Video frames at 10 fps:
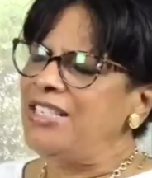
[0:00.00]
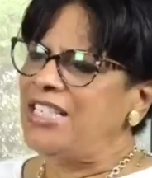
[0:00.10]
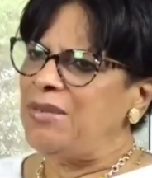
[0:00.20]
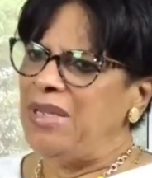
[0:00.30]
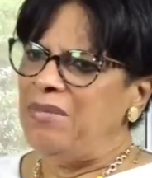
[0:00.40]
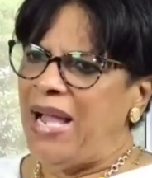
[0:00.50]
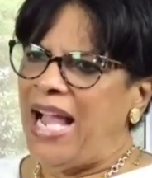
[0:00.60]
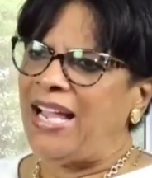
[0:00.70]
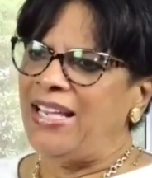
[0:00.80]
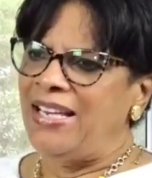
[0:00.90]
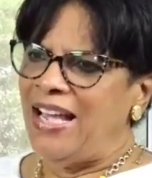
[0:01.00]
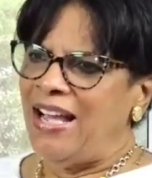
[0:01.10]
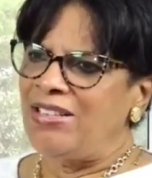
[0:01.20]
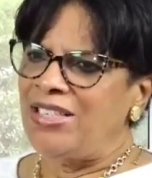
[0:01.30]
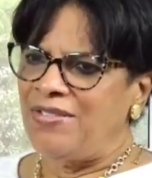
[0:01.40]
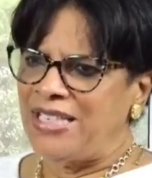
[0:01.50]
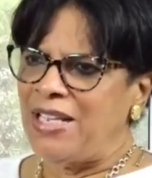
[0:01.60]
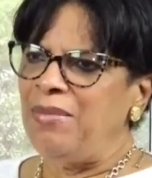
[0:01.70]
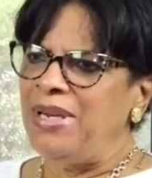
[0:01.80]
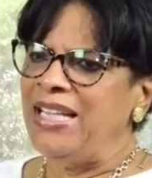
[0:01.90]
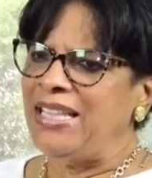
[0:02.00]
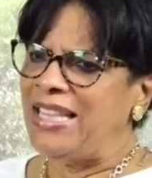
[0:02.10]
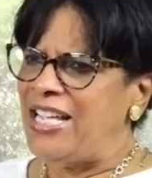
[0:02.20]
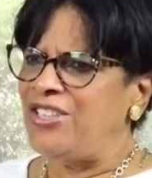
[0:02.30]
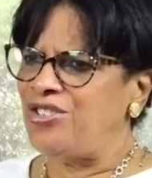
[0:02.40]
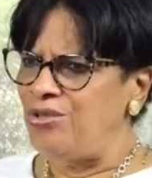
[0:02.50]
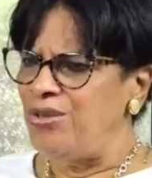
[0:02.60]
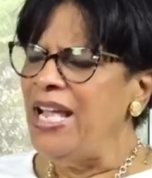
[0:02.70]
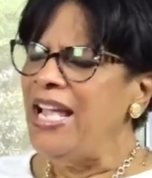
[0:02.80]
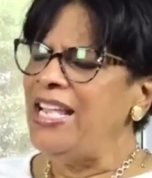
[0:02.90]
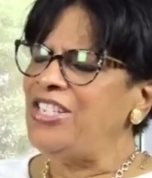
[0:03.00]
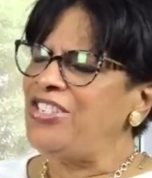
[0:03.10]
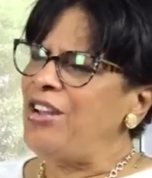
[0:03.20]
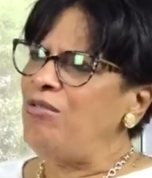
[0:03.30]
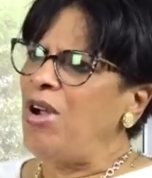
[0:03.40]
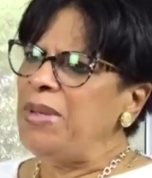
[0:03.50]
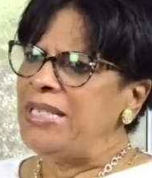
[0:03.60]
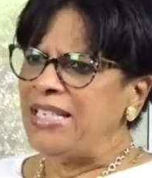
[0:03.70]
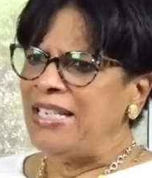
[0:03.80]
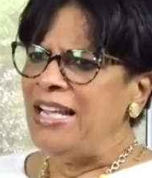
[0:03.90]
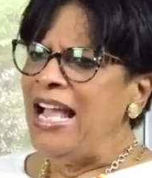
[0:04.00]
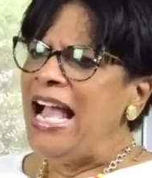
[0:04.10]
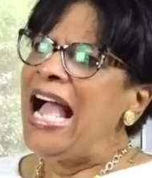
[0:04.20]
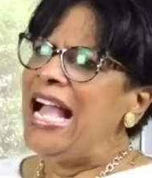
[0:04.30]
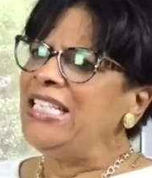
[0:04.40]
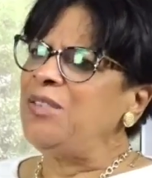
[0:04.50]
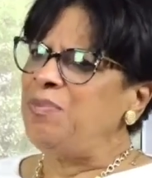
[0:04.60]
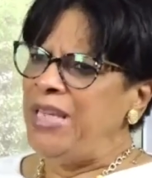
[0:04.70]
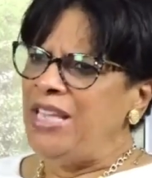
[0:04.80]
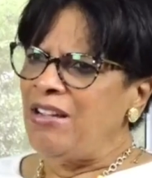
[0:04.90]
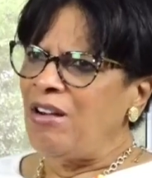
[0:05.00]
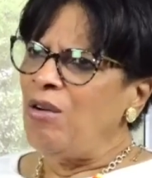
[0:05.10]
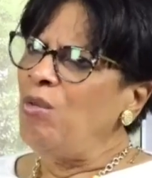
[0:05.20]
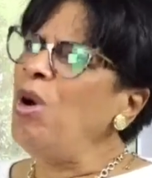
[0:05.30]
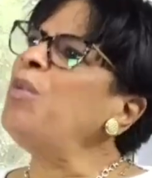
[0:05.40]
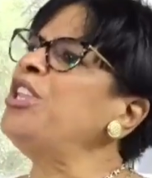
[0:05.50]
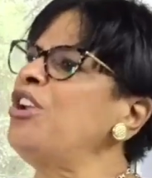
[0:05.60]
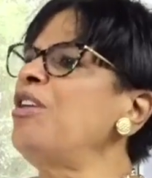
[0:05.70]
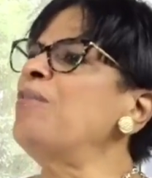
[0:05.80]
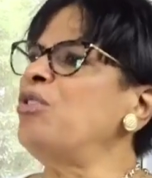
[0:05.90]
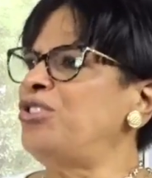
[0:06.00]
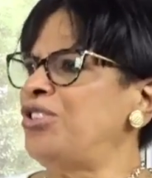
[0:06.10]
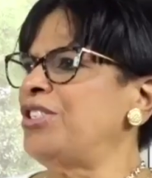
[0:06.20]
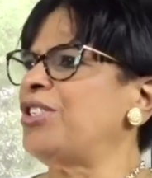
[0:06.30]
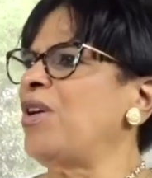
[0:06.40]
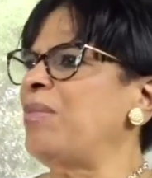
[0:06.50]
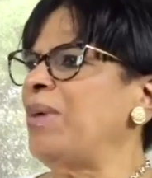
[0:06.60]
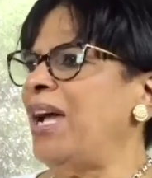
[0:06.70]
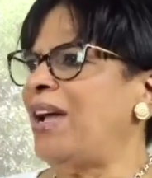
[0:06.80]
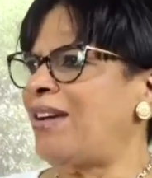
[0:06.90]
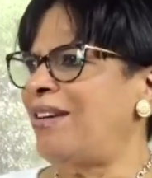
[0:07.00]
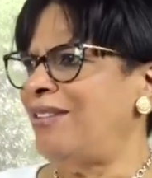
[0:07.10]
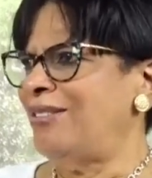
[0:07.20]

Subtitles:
is to be back in the House of Assembly, and thanks to H.J. Robinson. As Speaker, what were your emotions going back?